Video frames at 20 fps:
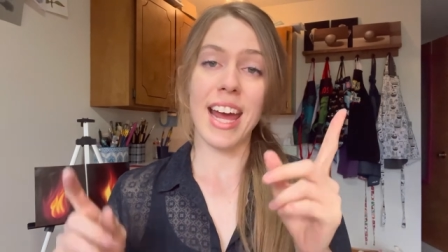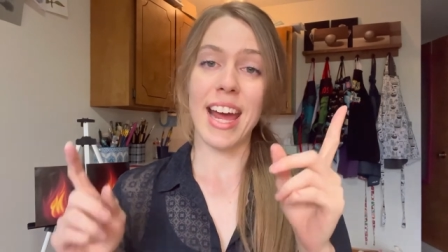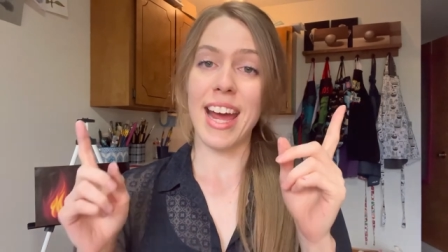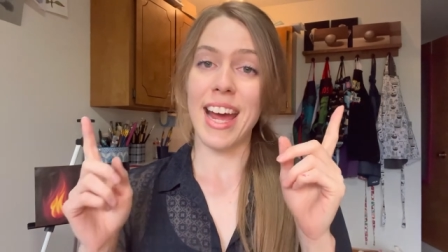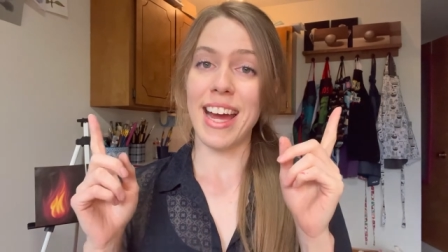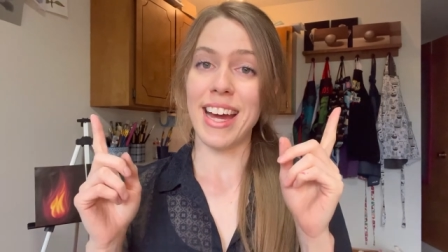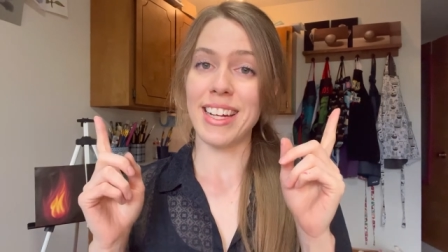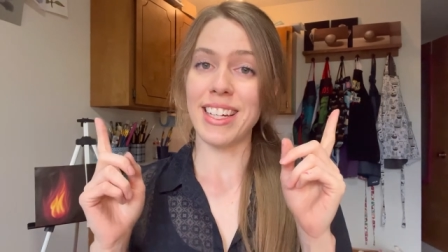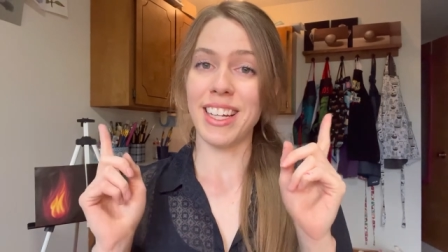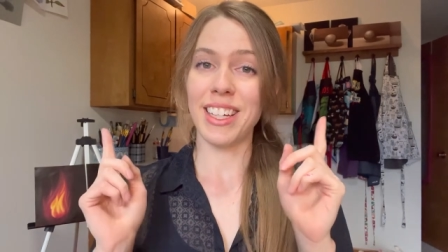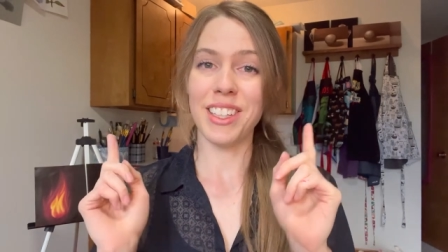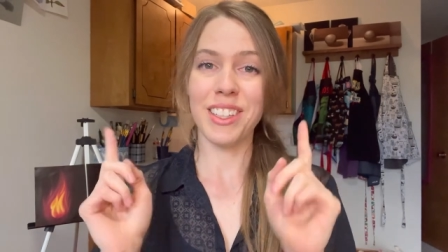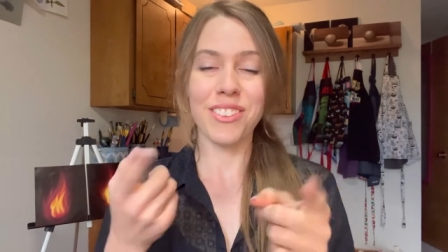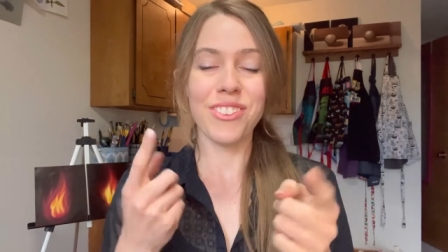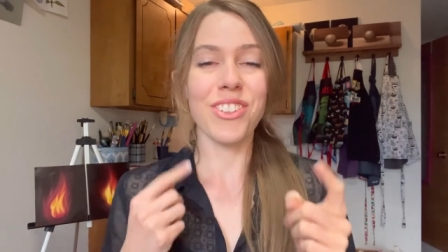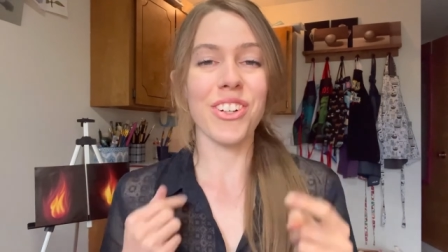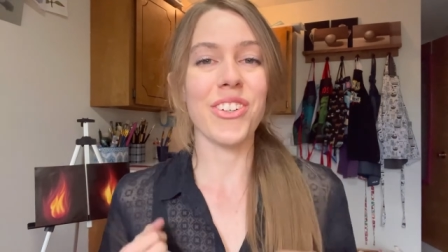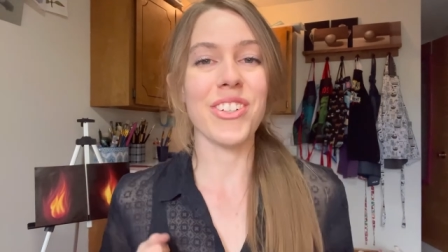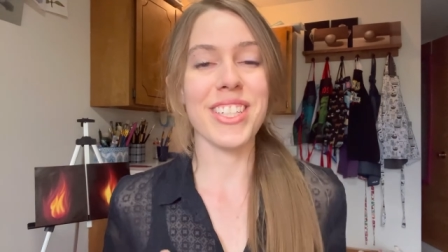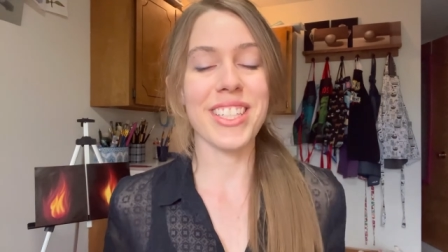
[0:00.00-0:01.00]
and I
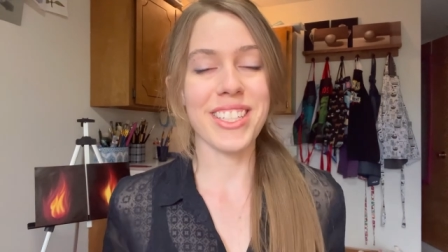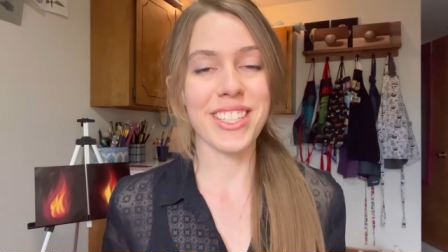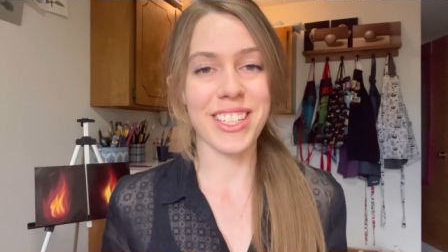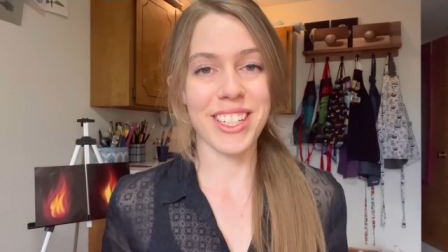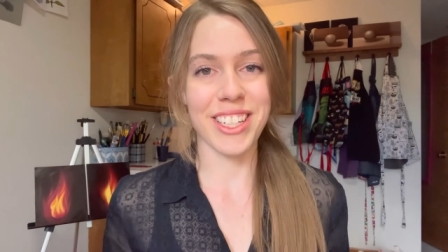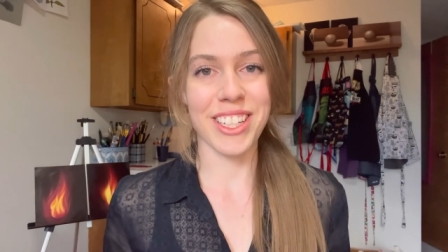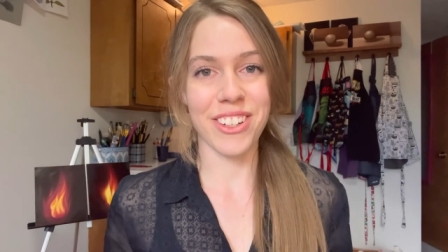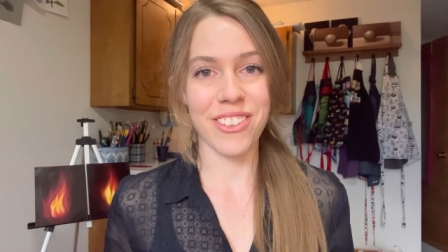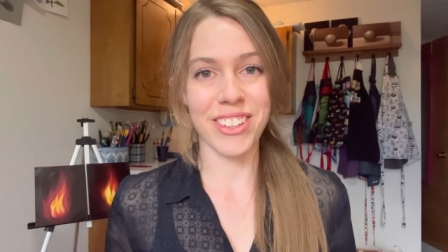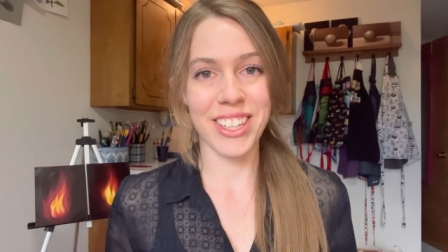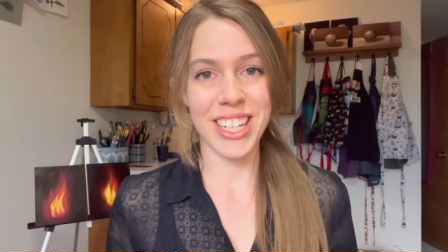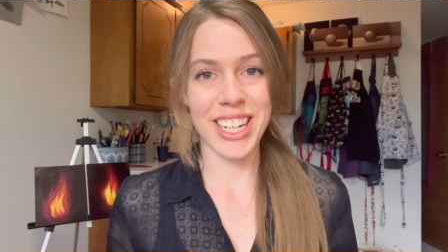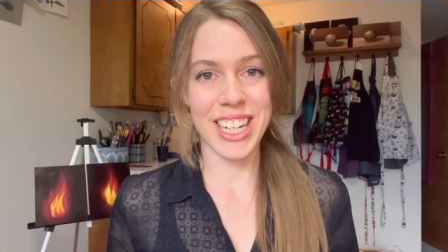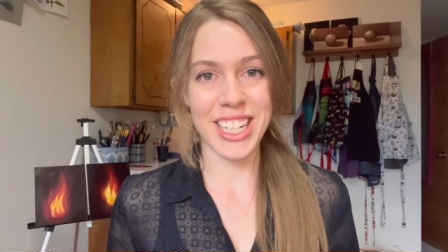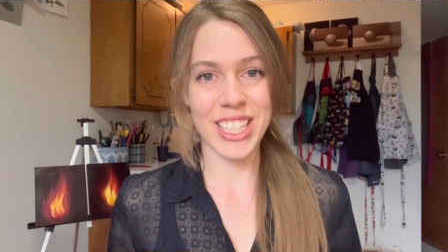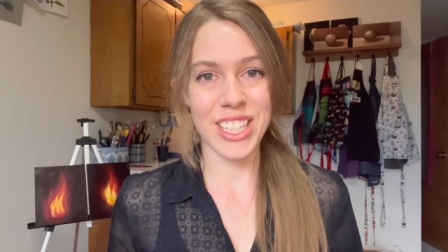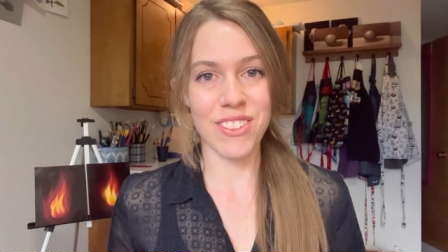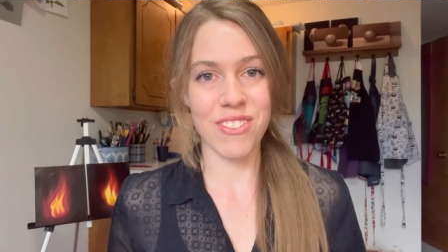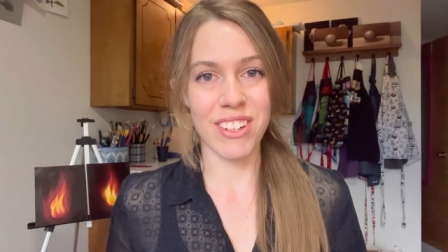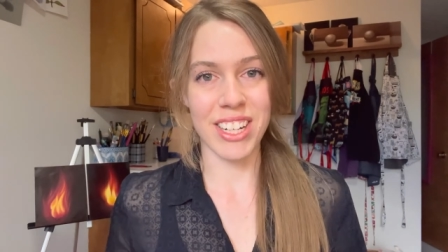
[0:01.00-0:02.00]
look forward to seeing you in the
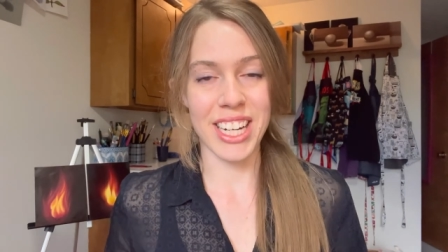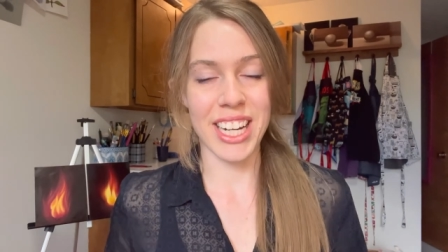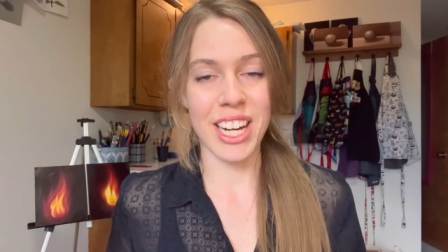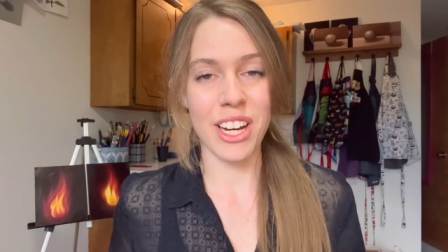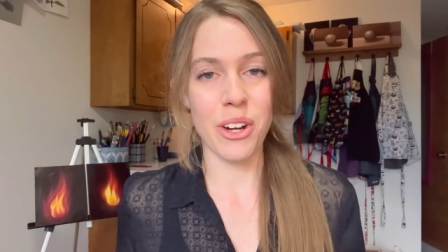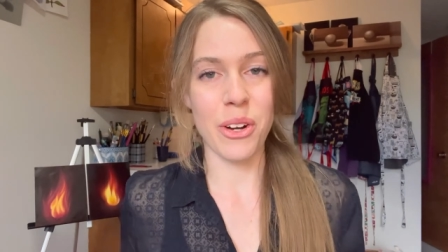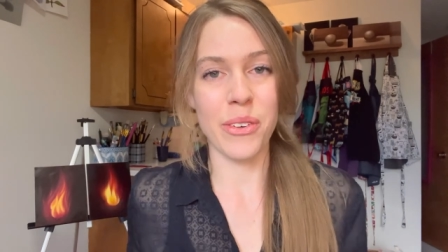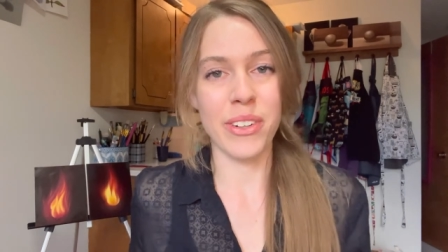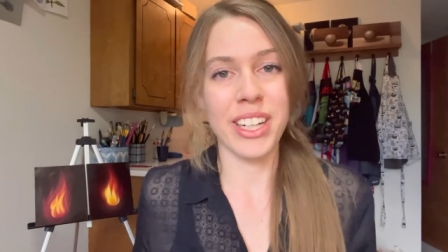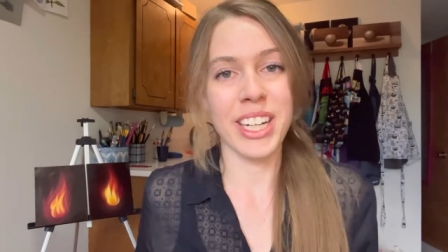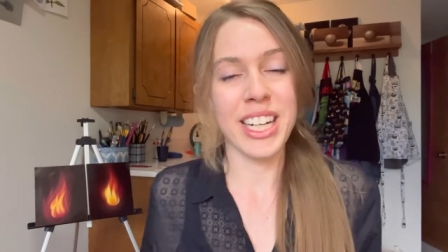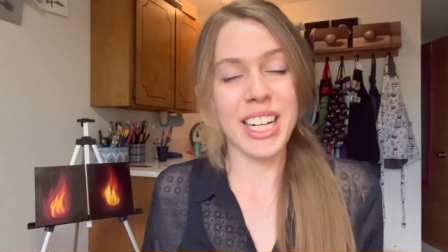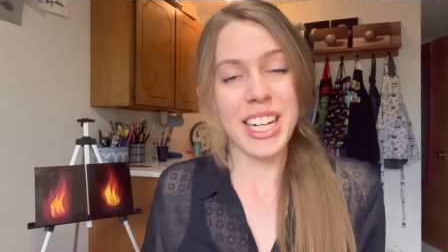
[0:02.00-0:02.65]
next video.